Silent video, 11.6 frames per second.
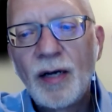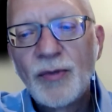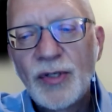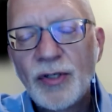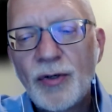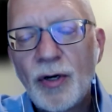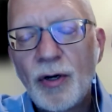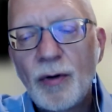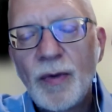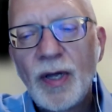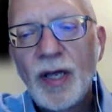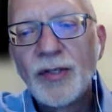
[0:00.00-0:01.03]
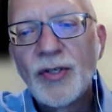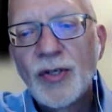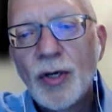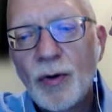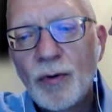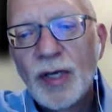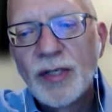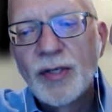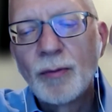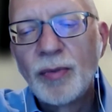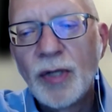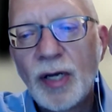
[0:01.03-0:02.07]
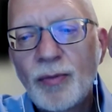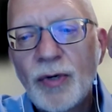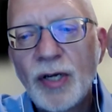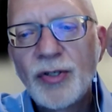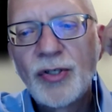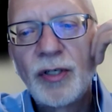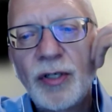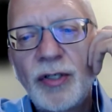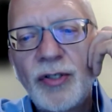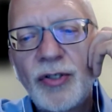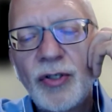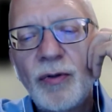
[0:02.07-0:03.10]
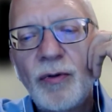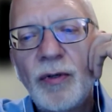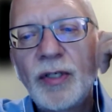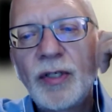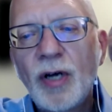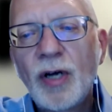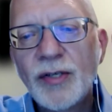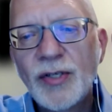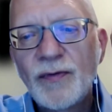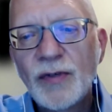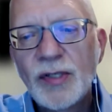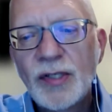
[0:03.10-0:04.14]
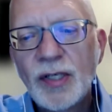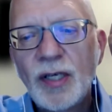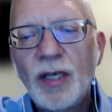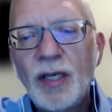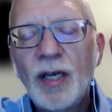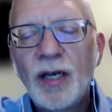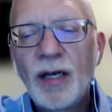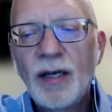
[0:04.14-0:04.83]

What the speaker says: syndrome. And so that's a blood pressure issue that causes fatigue.